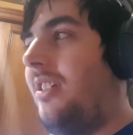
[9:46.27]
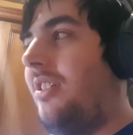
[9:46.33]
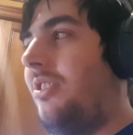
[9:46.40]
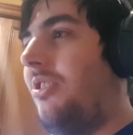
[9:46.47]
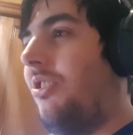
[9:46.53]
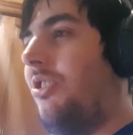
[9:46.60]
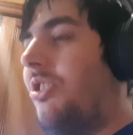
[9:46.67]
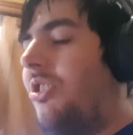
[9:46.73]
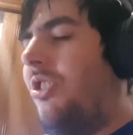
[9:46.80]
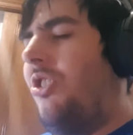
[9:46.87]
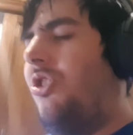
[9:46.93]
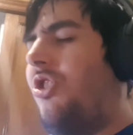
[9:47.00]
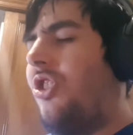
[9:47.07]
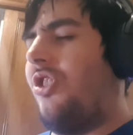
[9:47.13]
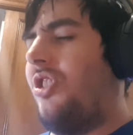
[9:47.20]
you
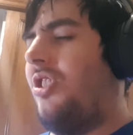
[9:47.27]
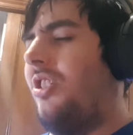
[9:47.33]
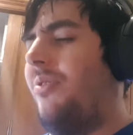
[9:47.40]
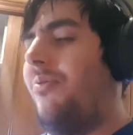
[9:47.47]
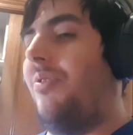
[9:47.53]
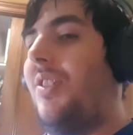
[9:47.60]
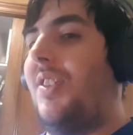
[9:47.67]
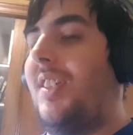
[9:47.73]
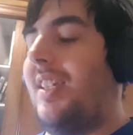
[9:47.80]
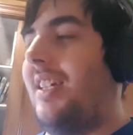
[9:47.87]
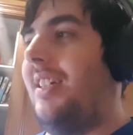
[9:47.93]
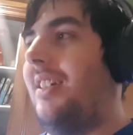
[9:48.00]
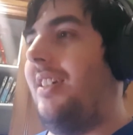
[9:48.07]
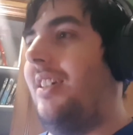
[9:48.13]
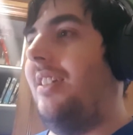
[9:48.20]
just don't
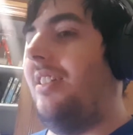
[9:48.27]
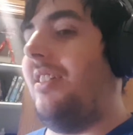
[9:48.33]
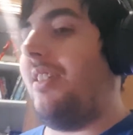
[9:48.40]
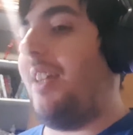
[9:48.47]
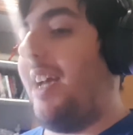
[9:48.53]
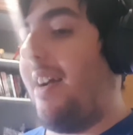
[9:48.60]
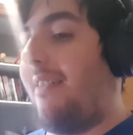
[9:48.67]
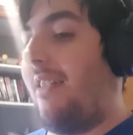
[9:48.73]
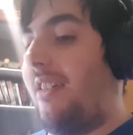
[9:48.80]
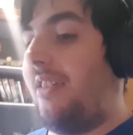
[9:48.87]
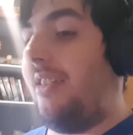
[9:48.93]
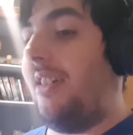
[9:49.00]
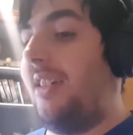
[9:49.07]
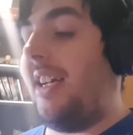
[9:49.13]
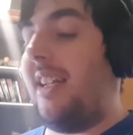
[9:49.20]
see it in his
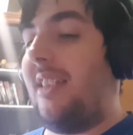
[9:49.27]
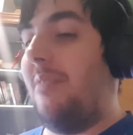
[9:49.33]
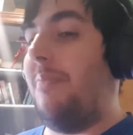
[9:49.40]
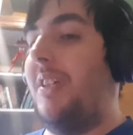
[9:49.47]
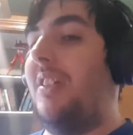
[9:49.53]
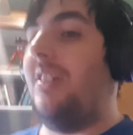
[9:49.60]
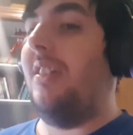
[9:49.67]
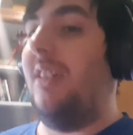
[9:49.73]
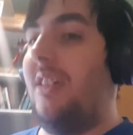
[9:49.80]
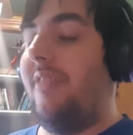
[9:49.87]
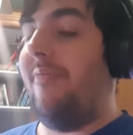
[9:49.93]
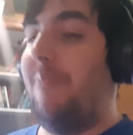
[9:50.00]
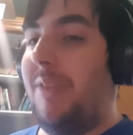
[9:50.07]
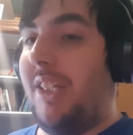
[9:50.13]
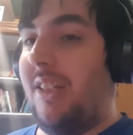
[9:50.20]
character at the beginning
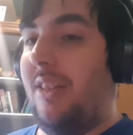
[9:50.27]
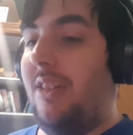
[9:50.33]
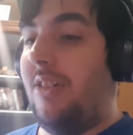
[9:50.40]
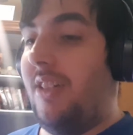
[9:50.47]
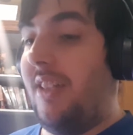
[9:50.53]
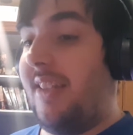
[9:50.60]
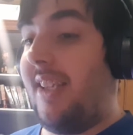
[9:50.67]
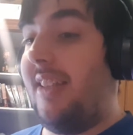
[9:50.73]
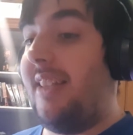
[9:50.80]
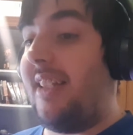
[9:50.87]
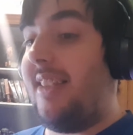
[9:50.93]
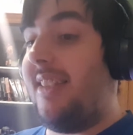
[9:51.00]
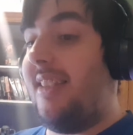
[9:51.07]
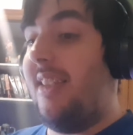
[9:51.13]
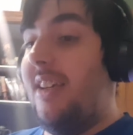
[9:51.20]
of Bloodlines, and
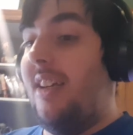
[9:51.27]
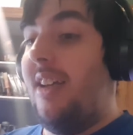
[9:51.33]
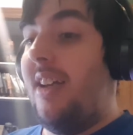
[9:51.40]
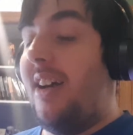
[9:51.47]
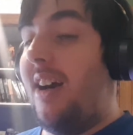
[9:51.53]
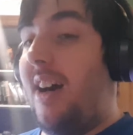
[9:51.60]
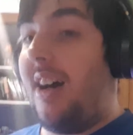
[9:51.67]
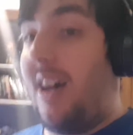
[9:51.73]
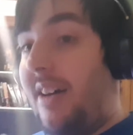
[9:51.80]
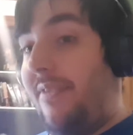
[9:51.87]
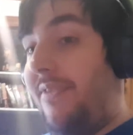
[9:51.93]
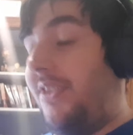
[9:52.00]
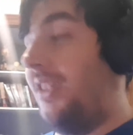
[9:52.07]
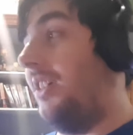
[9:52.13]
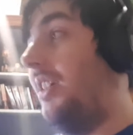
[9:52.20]
that's
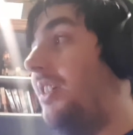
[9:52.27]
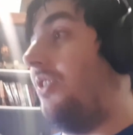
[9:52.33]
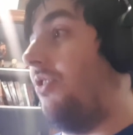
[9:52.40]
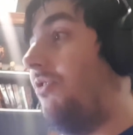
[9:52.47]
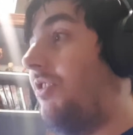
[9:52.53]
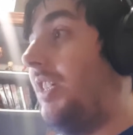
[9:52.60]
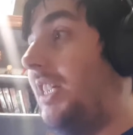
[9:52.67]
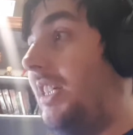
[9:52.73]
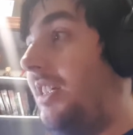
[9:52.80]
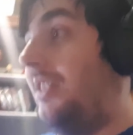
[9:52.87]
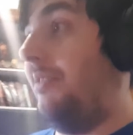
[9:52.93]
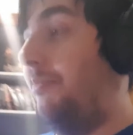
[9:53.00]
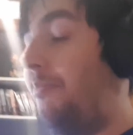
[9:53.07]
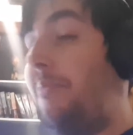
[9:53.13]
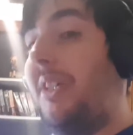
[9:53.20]
after he's
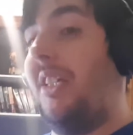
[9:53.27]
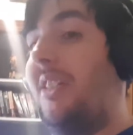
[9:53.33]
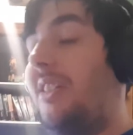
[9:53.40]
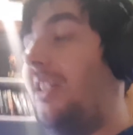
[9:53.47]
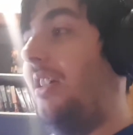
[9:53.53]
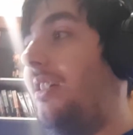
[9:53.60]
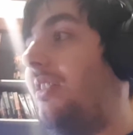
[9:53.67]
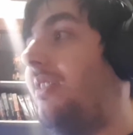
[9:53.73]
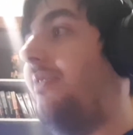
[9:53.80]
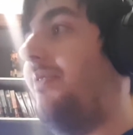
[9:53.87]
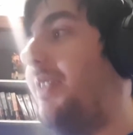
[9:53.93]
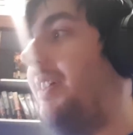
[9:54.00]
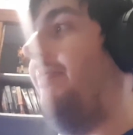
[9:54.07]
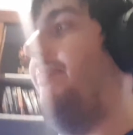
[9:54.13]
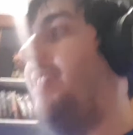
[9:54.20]
already been in the
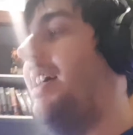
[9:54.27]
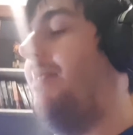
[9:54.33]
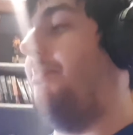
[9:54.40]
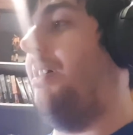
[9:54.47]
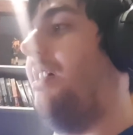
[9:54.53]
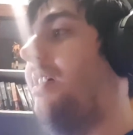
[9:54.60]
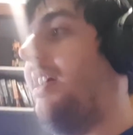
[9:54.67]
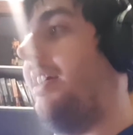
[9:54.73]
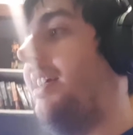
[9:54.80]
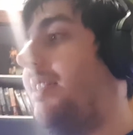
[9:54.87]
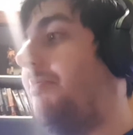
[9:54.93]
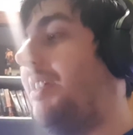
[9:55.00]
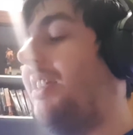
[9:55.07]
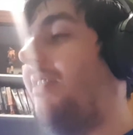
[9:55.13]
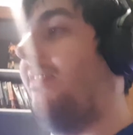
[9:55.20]
friggin' Vampire
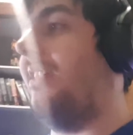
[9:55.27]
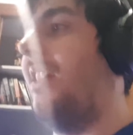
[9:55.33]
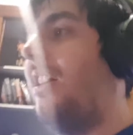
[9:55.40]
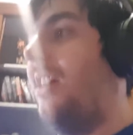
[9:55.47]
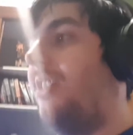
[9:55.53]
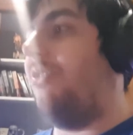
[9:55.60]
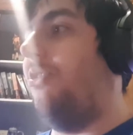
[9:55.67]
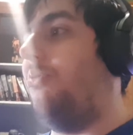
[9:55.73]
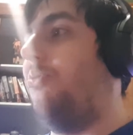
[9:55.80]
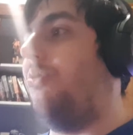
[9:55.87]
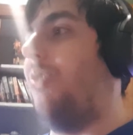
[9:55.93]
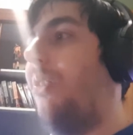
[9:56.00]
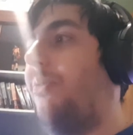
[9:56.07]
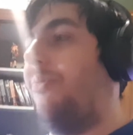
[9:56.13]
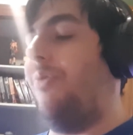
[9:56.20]
Academy series. You
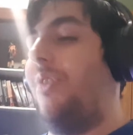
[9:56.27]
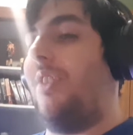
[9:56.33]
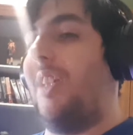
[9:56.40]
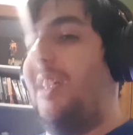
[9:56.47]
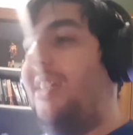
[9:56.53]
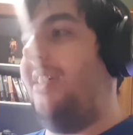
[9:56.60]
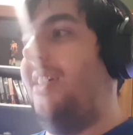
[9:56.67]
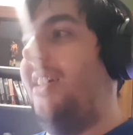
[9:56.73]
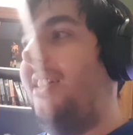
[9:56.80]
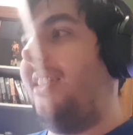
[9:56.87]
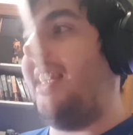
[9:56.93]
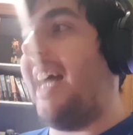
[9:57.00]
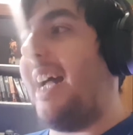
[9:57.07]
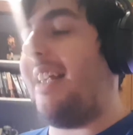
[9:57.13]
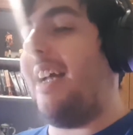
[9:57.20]
don't see
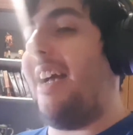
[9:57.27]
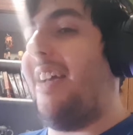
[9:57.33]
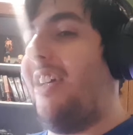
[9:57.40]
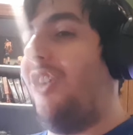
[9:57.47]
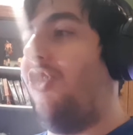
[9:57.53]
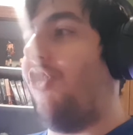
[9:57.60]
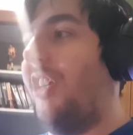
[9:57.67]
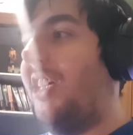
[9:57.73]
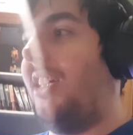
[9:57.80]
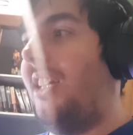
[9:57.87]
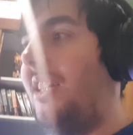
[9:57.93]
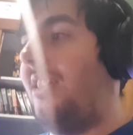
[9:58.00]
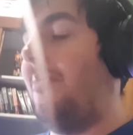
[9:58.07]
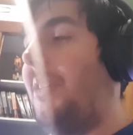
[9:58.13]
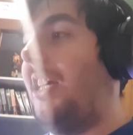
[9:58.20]
that Adrian
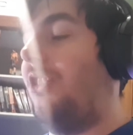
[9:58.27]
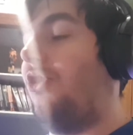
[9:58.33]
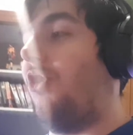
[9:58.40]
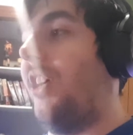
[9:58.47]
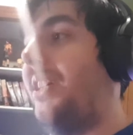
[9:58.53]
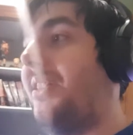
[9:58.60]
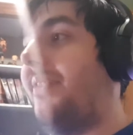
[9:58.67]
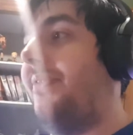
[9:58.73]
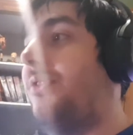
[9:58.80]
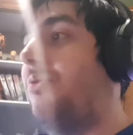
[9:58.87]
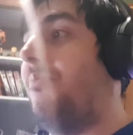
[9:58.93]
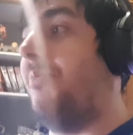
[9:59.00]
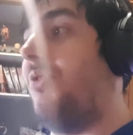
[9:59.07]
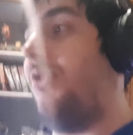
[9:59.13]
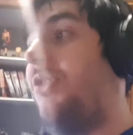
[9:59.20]
in him. He
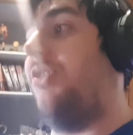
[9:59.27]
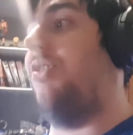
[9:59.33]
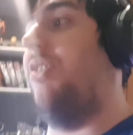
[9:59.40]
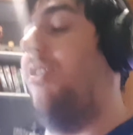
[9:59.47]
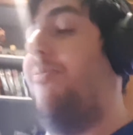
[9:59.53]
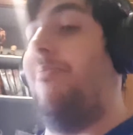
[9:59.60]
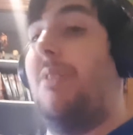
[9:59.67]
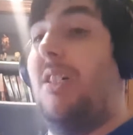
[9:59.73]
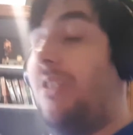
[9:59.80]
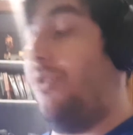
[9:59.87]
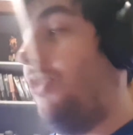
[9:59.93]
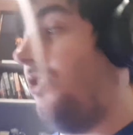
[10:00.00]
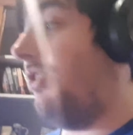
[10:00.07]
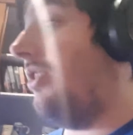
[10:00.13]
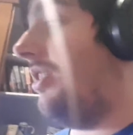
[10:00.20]
transforms so
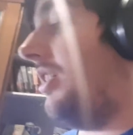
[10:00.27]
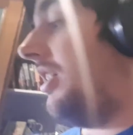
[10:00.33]
much